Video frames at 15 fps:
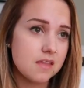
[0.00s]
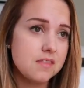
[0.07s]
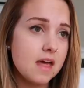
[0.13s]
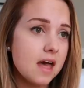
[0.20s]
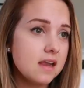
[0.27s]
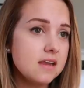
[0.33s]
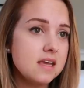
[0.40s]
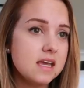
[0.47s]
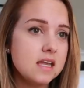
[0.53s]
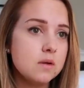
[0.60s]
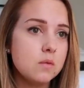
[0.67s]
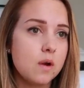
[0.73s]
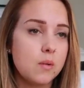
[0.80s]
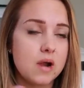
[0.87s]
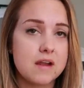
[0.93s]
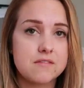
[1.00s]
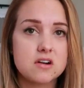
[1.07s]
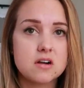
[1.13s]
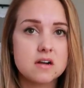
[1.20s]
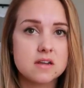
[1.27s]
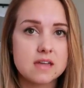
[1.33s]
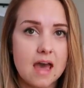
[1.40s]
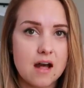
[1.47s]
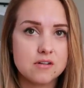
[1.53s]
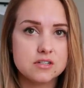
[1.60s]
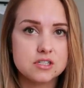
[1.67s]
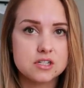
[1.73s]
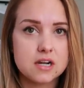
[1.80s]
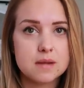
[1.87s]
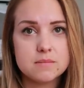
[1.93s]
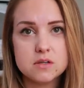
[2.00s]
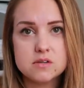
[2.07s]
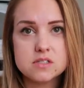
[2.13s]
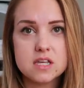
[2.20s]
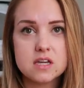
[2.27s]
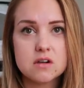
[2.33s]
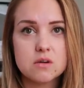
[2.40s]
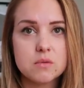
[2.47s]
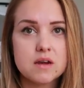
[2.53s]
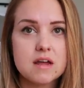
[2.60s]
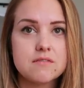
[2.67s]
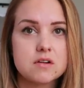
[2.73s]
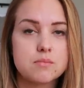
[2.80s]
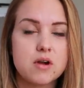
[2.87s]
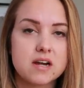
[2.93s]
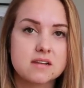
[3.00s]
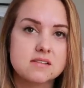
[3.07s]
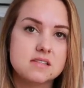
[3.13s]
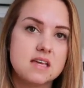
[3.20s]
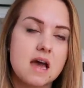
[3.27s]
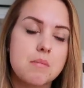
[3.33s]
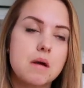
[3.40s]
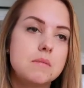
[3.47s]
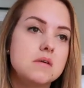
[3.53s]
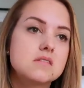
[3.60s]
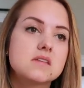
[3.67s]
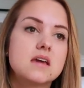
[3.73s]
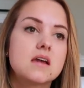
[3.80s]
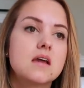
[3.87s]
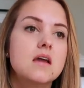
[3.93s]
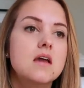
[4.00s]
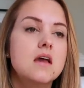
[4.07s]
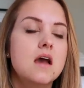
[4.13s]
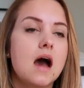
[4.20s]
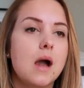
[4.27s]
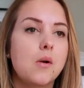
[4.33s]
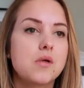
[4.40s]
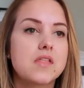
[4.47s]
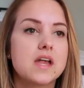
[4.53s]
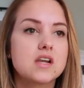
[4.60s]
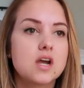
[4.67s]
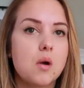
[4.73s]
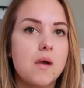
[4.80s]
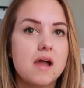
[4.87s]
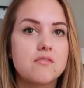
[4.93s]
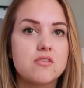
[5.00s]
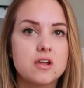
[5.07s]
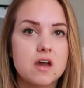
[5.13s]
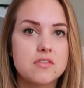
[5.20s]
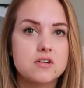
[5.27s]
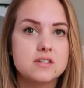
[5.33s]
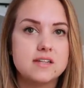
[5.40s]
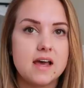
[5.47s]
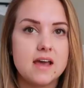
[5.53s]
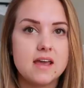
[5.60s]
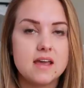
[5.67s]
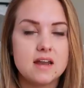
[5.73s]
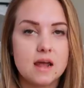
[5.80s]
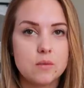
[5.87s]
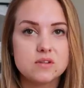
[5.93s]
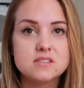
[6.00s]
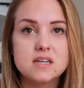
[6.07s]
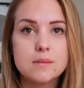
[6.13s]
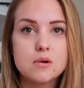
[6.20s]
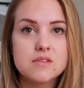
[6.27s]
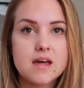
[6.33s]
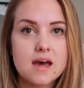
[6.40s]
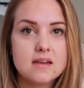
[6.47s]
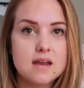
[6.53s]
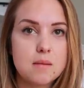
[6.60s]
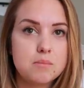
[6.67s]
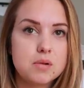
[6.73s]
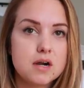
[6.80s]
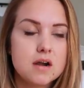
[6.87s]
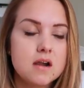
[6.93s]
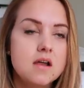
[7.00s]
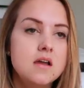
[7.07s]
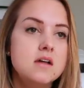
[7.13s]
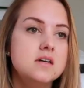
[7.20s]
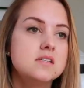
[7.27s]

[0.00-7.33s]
Then in whatever calendar I'm using or whatever pregnancy app I'm using, I will then go every other day and I will double that number.